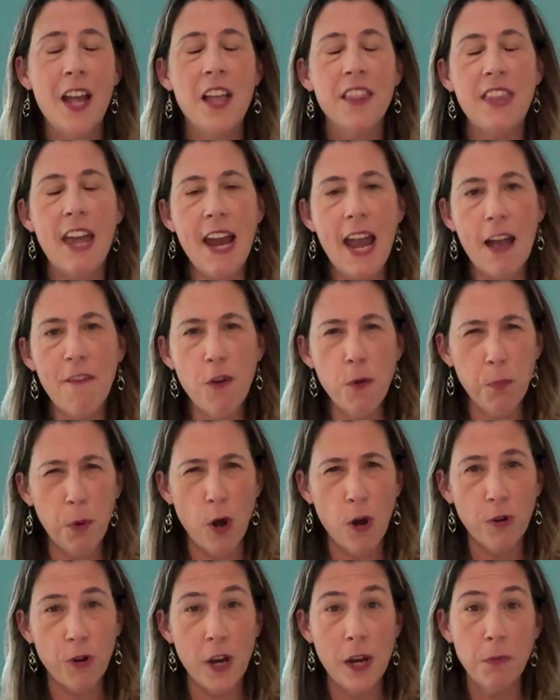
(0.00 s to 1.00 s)
they have a
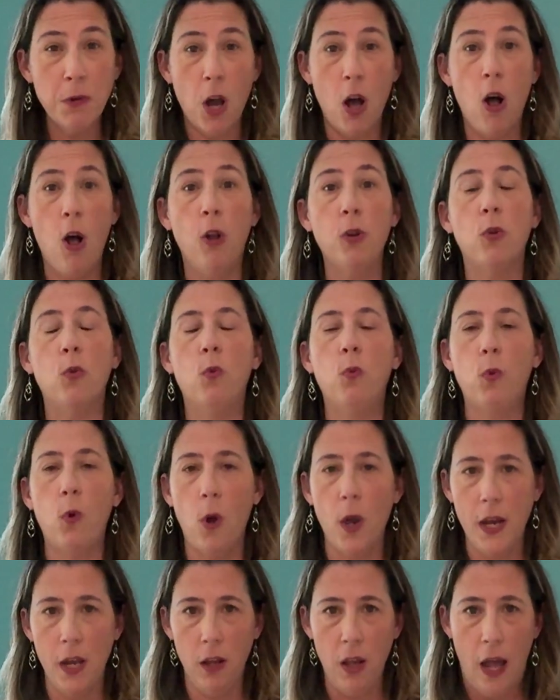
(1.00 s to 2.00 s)
program called
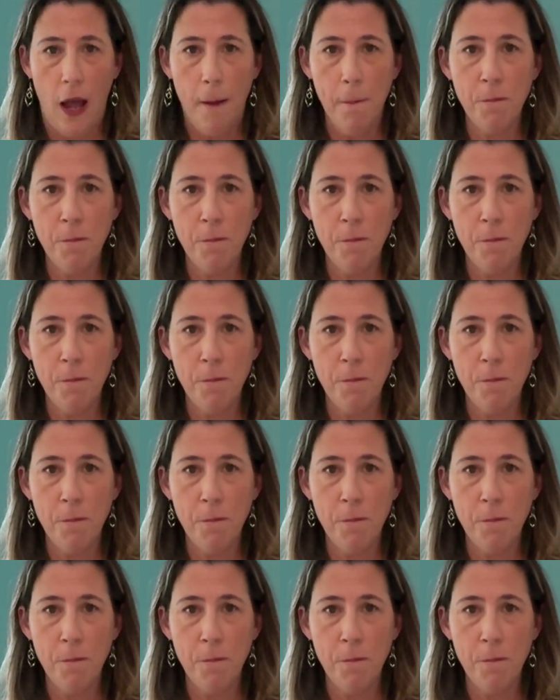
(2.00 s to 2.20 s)
Royal Up.